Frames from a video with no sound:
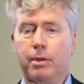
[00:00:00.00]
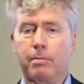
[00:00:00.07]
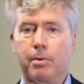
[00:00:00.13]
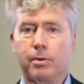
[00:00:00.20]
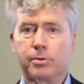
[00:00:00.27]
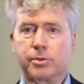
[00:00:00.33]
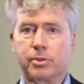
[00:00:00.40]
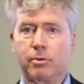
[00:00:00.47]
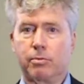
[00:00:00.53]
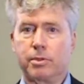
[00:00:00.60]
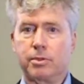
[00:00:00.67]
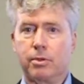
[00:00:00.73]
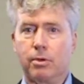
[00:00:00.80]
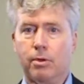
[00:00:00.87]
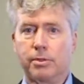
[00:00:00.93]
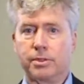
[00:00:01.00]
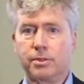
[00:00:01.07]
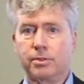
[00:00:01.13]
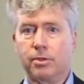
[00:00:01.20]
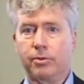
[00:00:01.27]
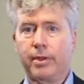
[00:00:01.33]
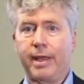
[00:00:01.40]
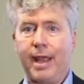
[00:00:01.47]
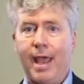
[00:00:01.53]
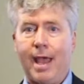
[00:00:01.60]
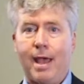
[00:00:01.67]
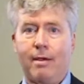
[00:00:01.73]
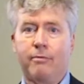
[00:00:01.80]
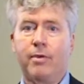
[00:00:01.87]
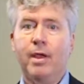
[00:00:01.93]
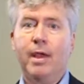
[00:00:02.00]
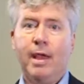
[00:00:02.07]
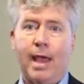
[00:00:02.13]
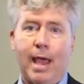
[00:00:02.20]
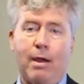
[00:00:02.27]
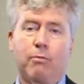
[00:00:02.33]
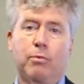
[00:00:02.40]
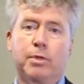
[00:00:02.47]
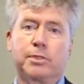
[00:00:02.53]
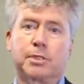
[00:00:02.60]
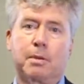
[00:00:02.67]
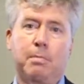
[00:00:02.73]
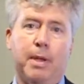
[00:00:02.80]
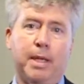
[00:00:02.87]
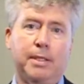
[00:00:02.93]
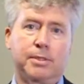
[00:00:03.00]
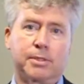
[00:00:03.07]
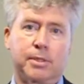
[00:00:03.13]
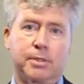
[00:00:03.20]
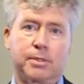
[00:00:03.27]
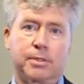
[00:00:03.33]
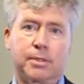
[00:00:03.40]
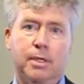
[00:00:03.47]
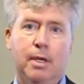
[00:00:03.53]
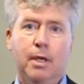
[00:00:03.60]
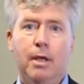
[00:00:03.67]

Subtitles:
their personal returns until they have at-risk basis.